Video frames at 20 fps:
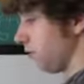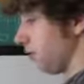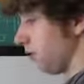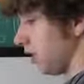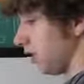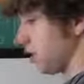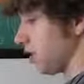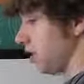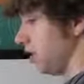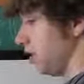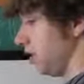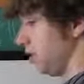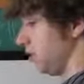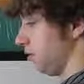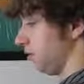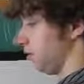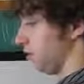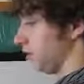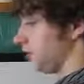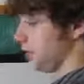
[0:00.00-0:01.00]
that's a
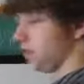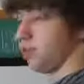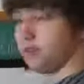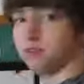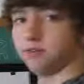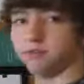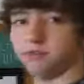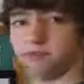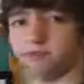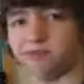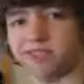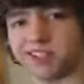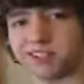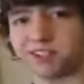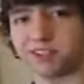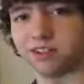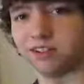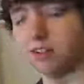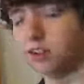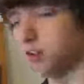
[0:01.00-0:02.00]
note,
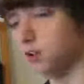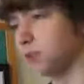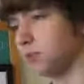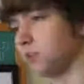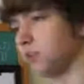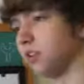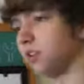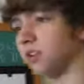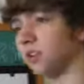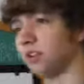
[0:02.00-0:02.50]
that's a note.